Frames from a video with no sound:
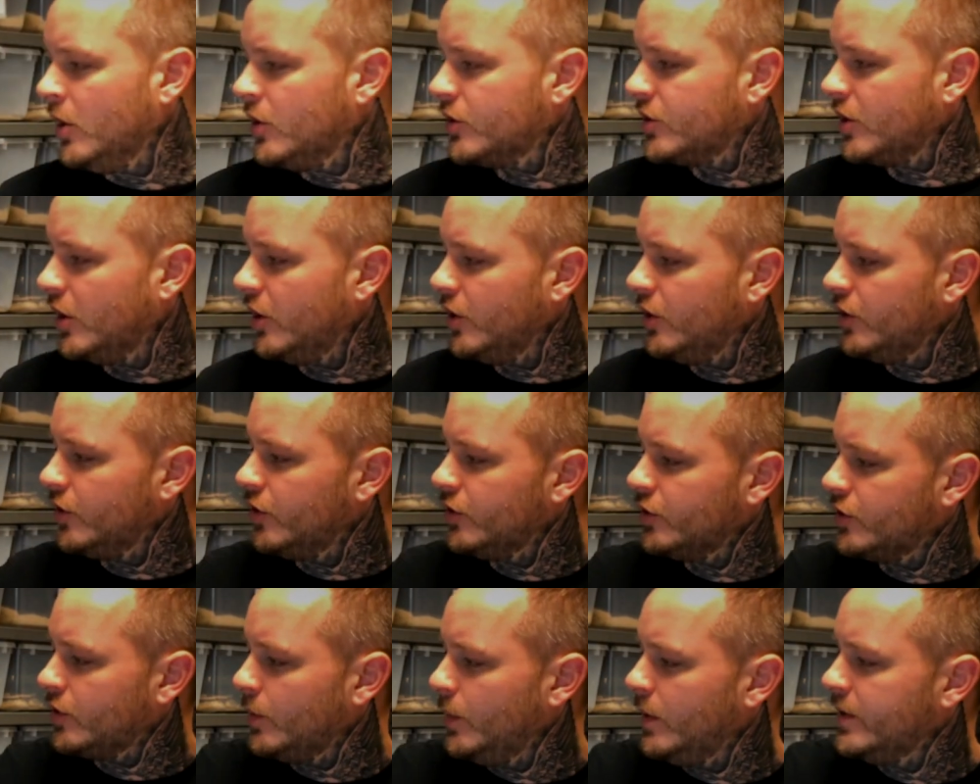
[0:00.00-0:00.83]
So
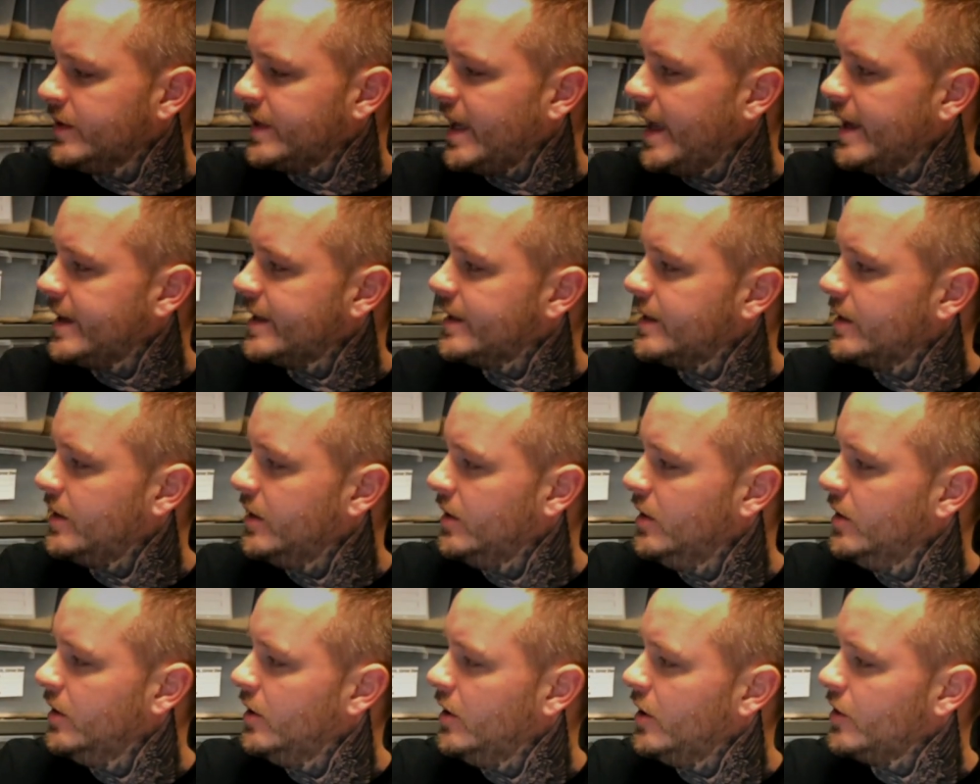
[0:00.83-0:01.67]
someone's asked
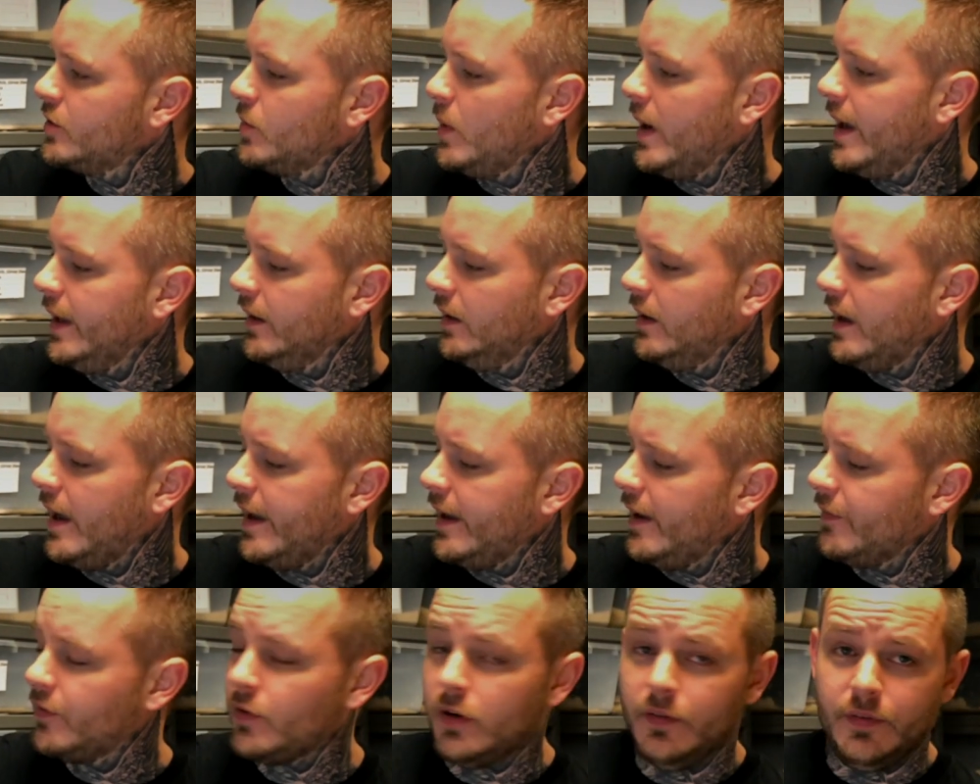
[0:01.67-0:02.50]
as well, I
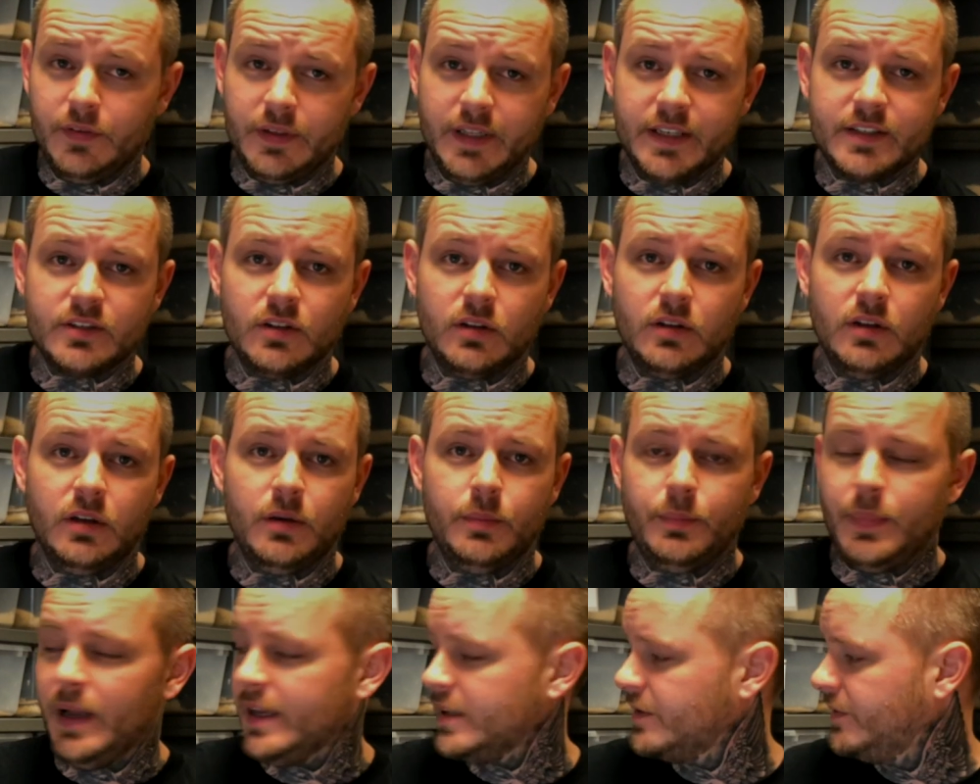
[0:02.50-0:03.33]
have covered this on the
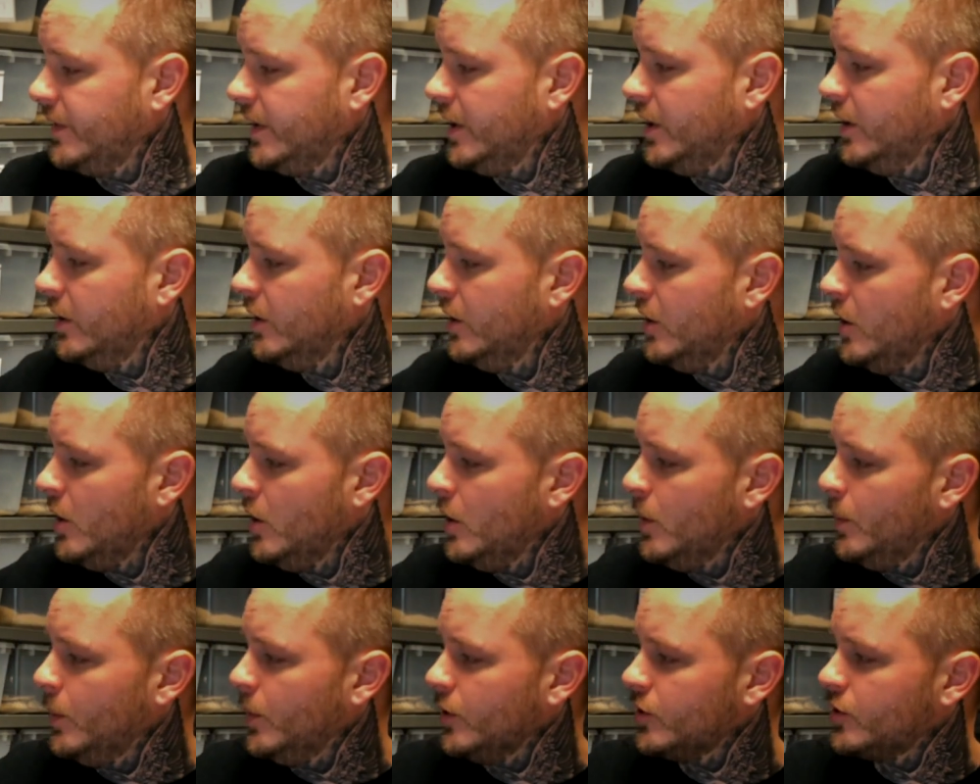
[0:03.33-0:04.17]
past video,
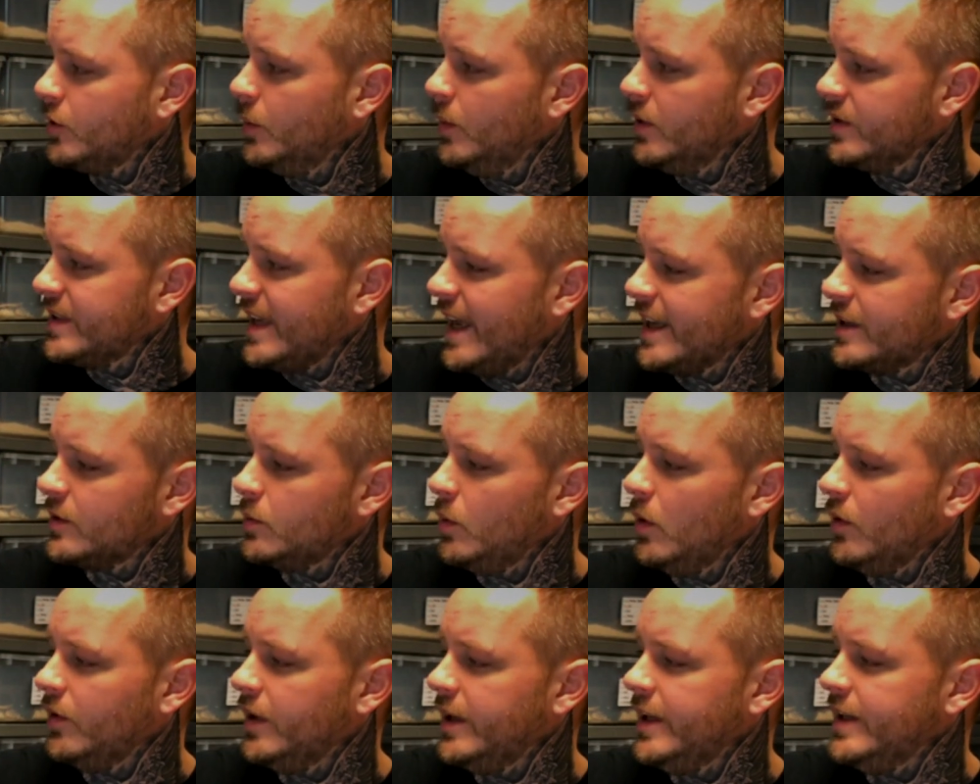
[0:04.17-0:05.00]
but someone's asked
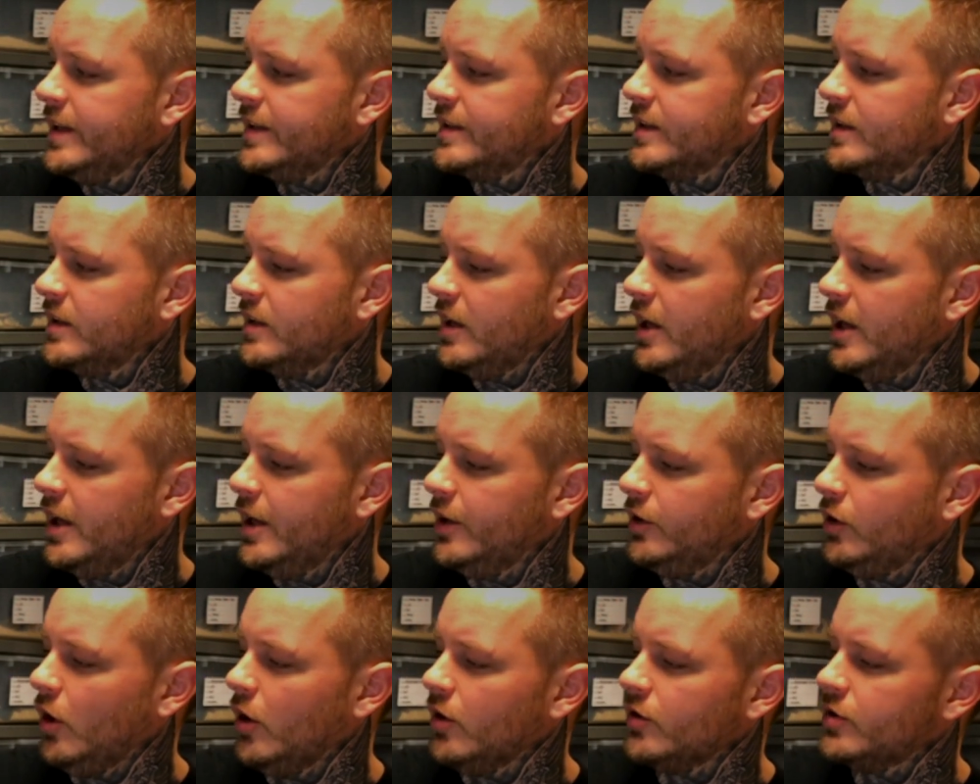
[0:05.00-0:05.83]
what these
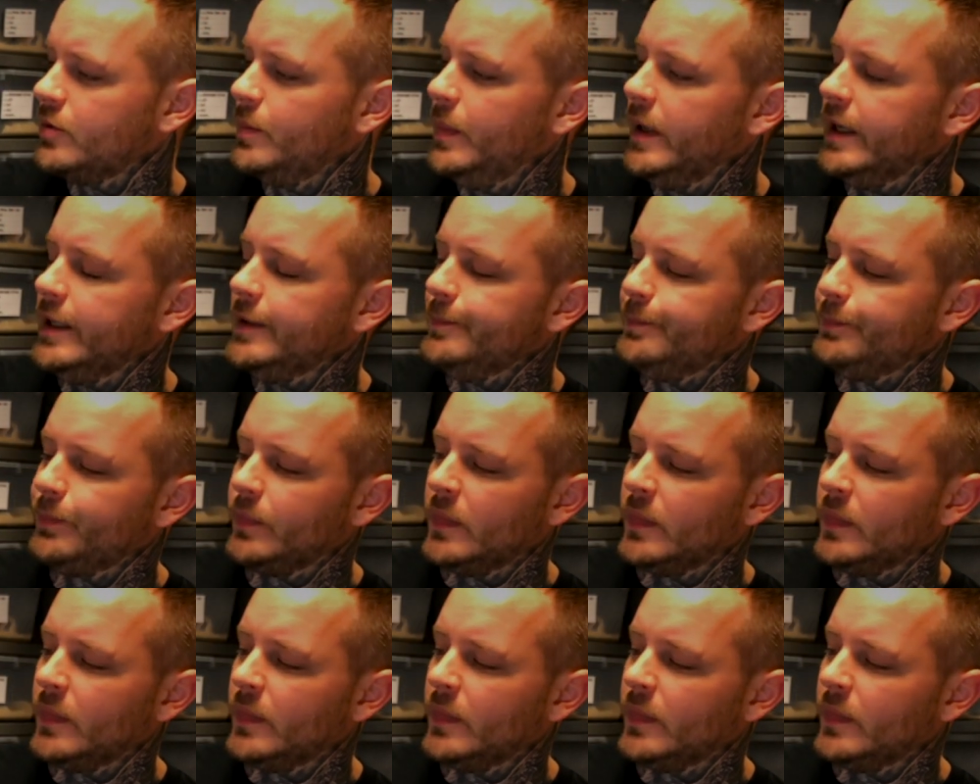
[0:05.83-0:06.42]
dots mean.